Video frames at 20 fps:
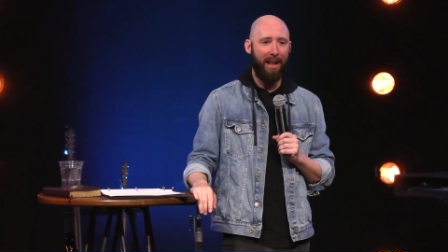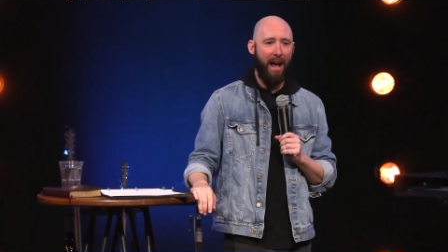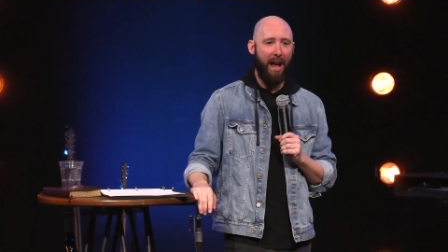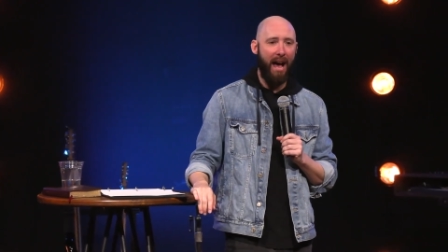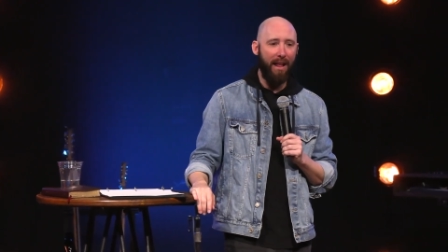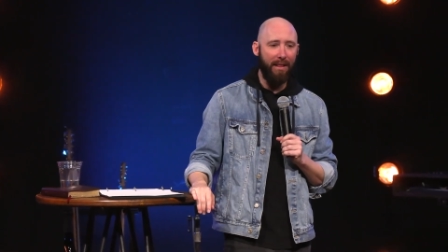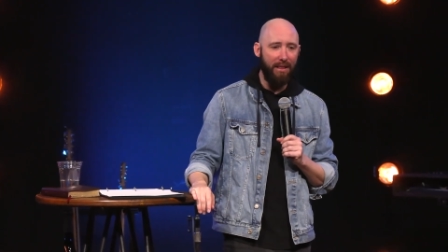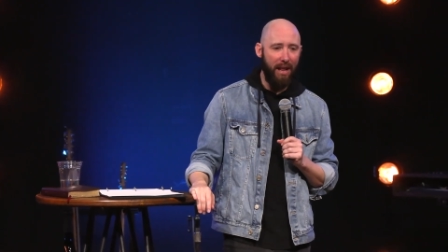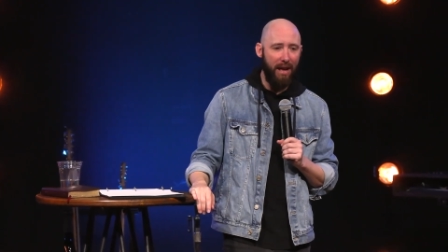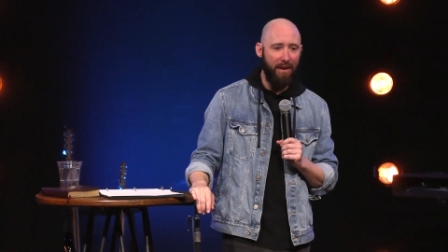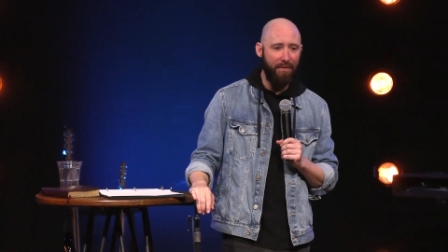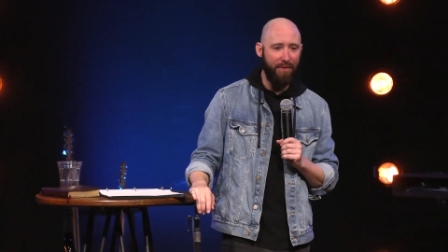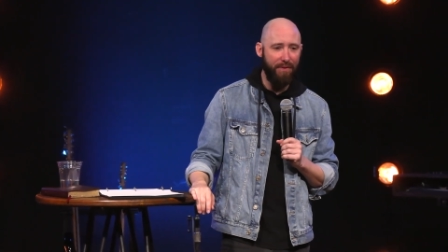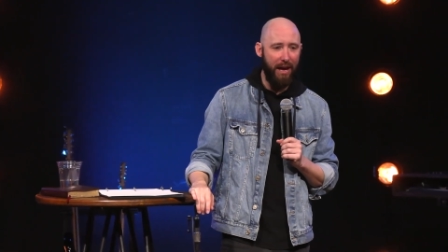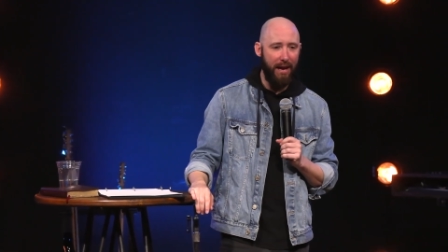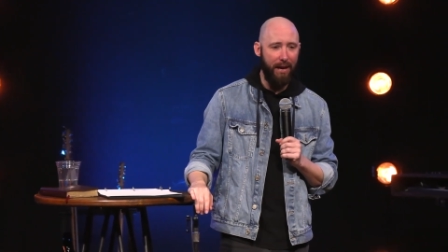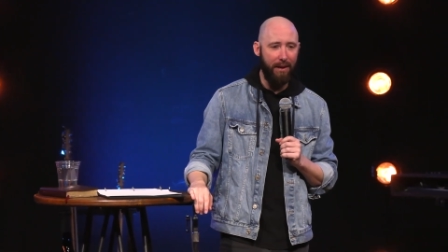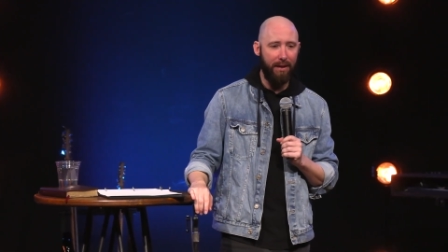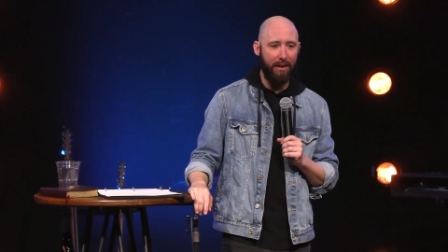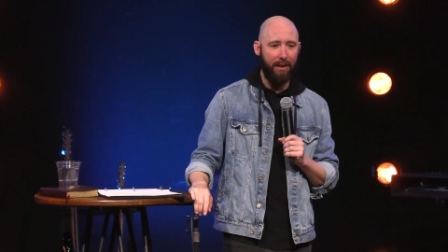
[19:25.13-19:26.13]
I love
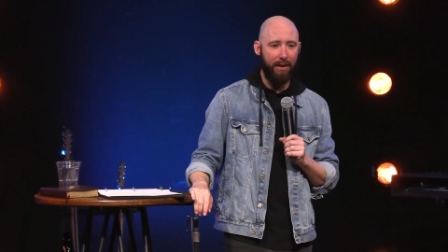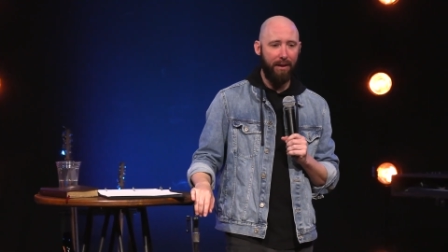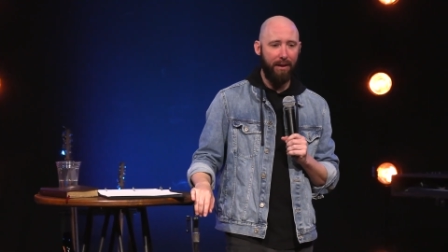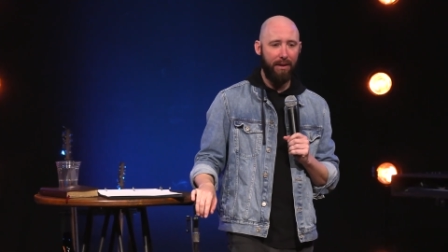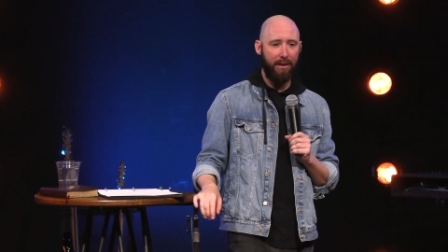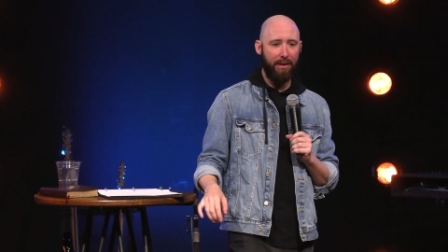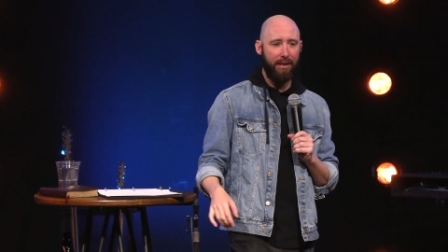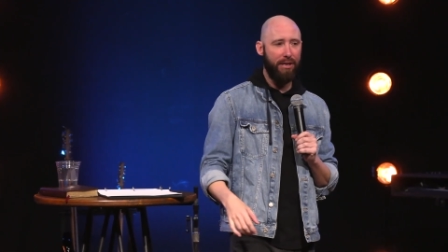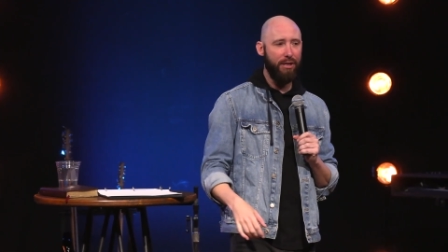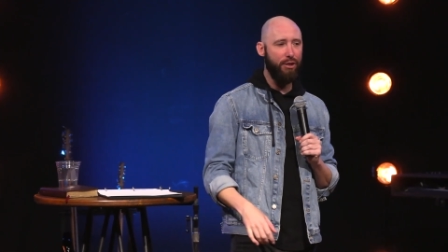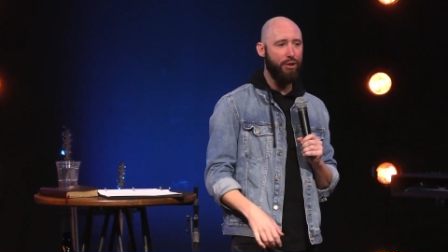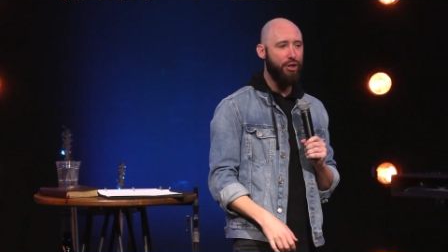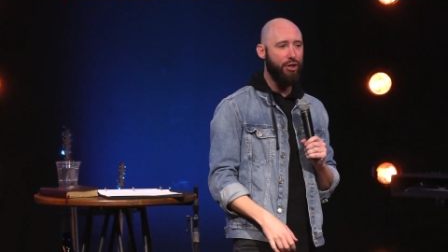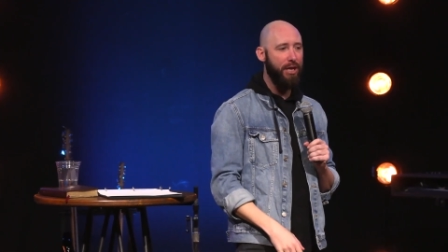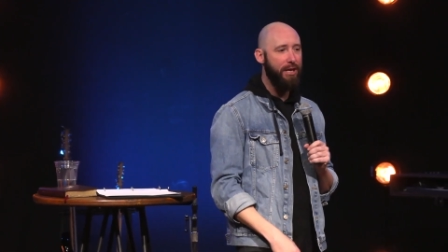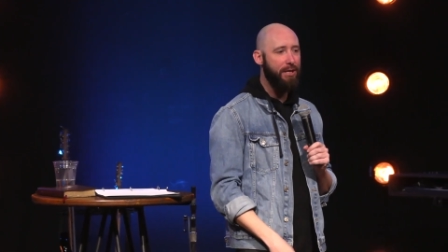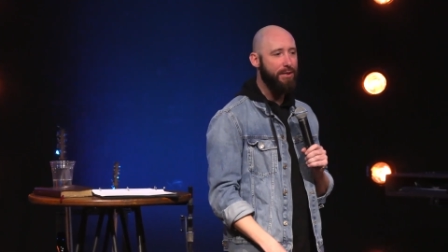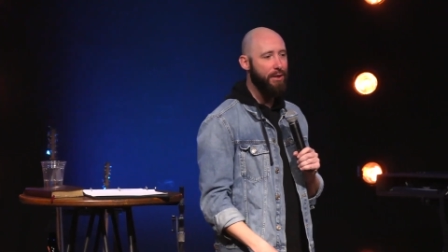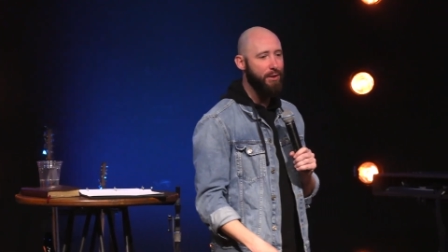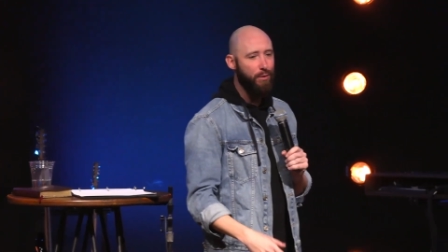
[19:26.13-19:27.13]
that because
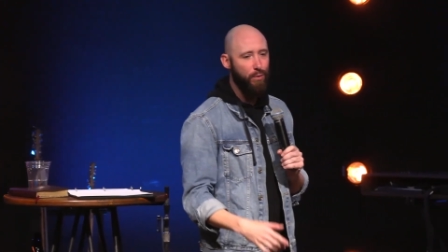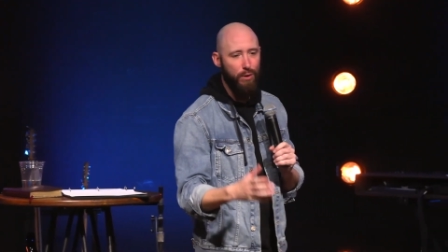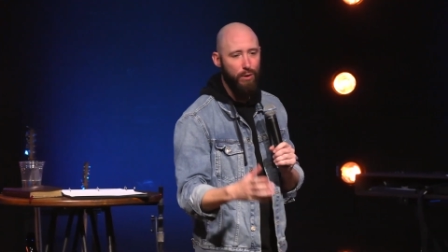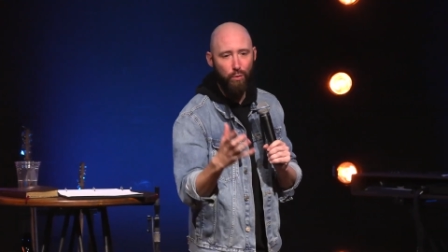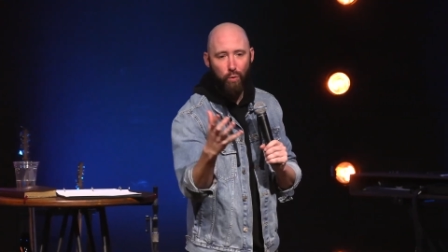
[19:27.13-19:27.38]
Jesus was